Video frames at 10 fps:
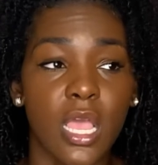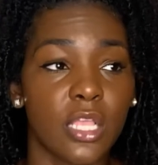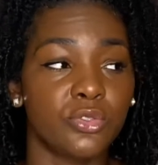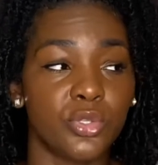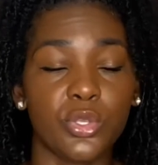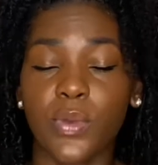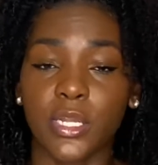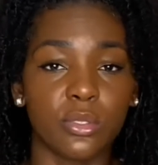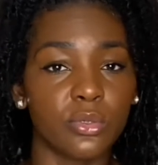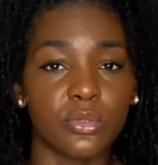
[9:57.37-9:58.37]
do you want to
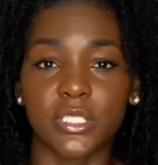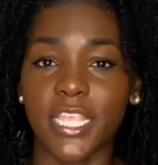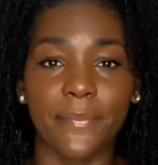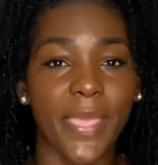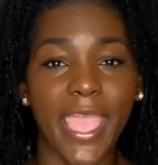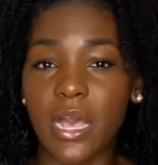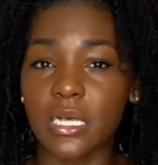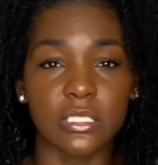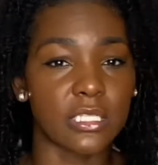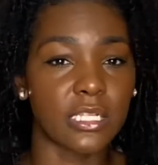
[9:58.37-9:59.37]
lose 10
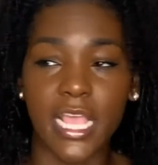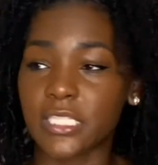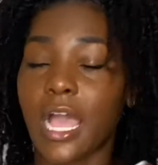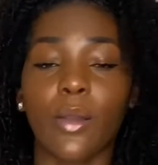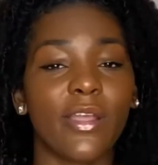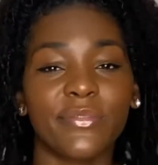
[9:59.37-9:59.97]
pounds in the next however